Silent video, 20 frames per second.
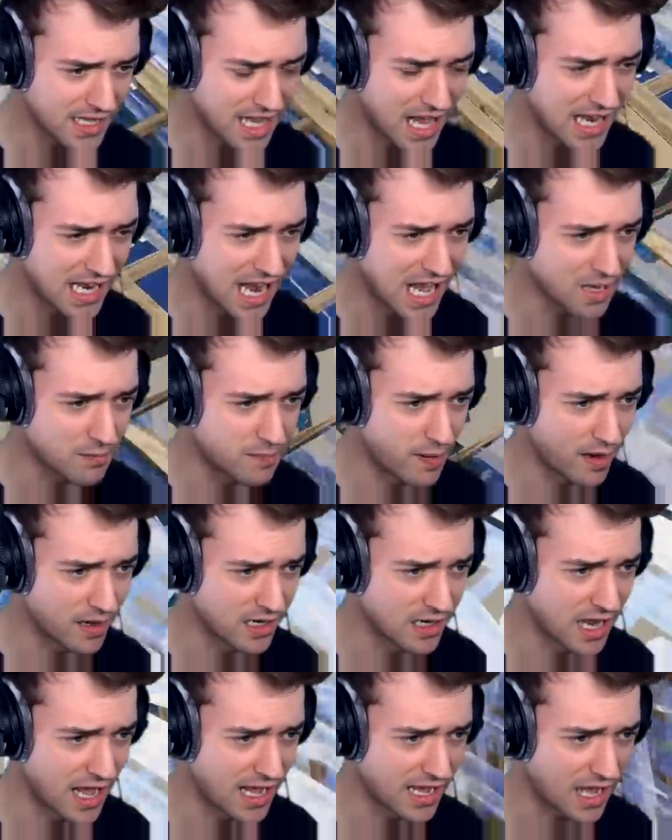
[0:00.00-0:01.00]
that like
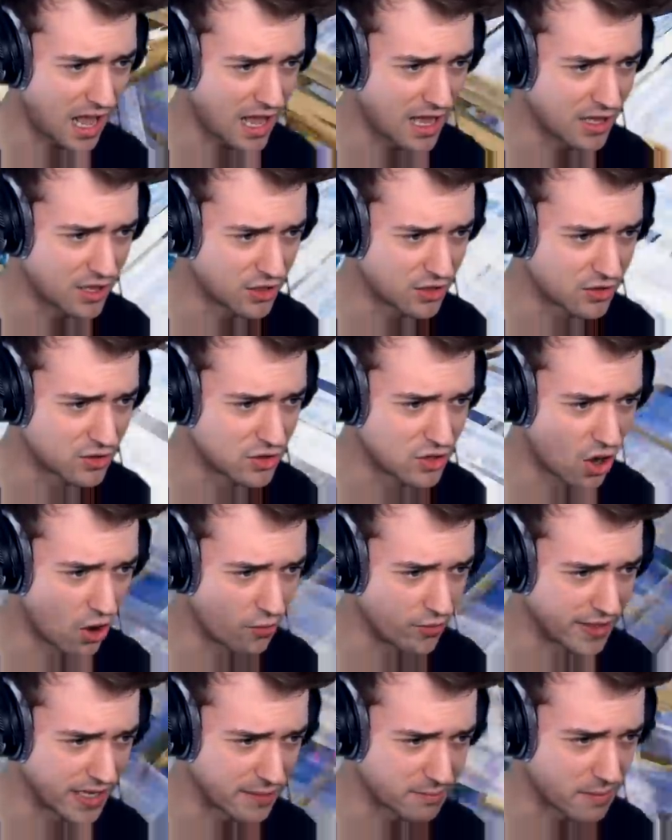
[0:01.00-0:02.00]
button like I
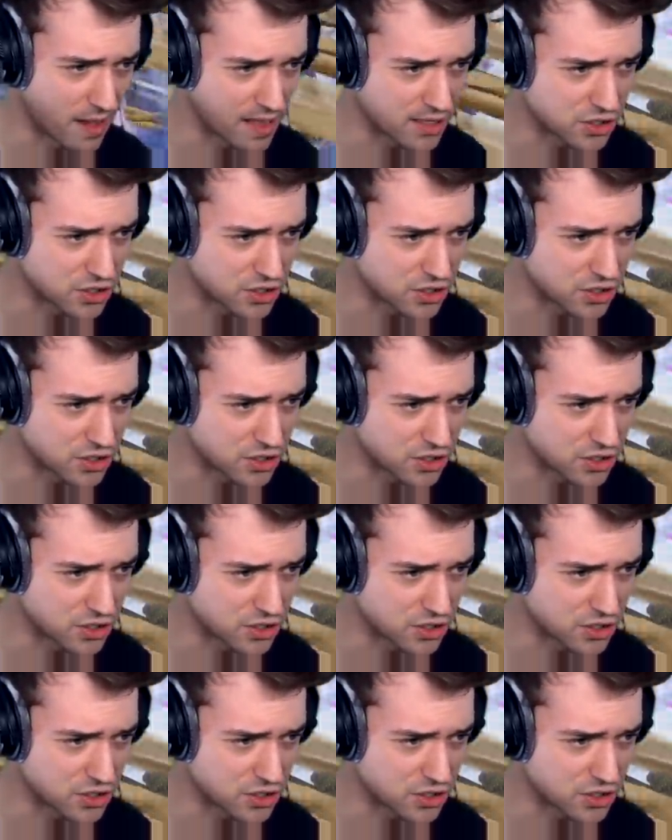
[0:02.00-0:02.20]
don't hit my